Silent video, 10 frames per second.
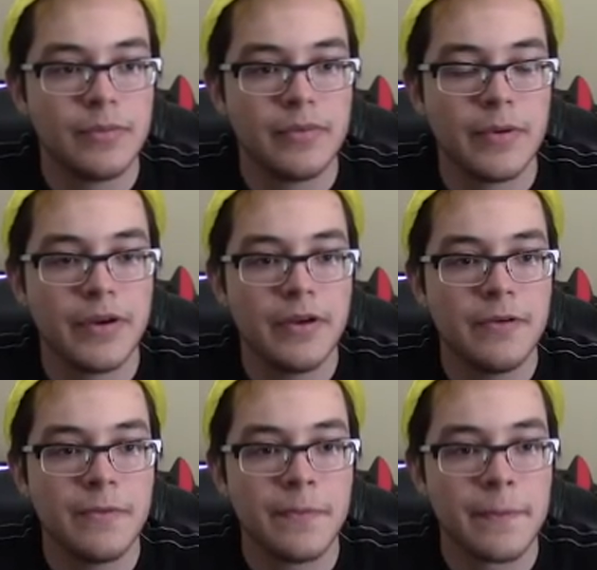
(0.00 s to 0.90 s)
There we
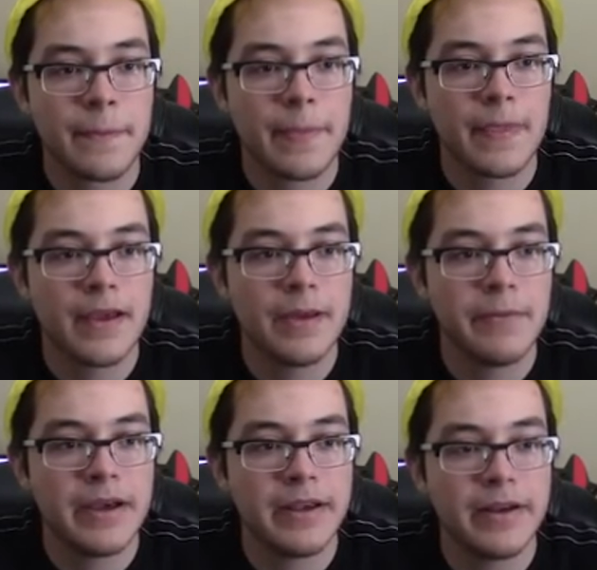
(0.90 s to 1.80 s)
go. I am
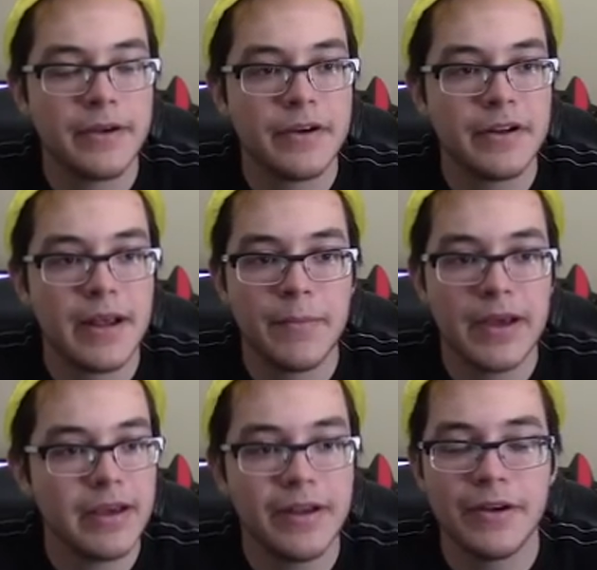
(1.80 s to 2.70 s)
not getting hurt. I'm
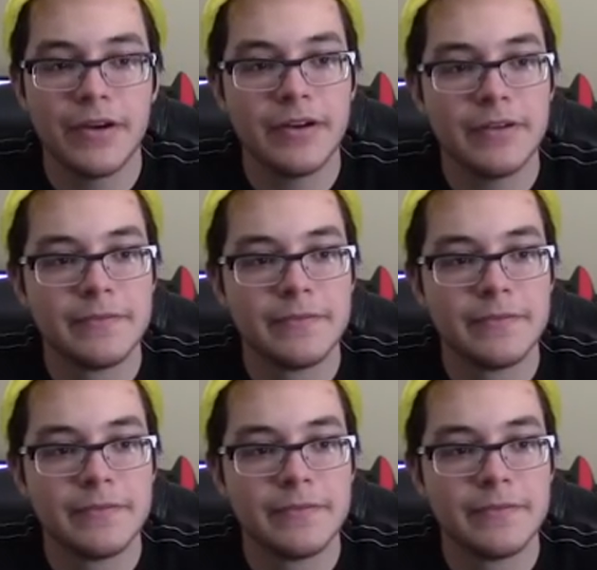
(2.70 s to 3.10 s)
not getting hurt.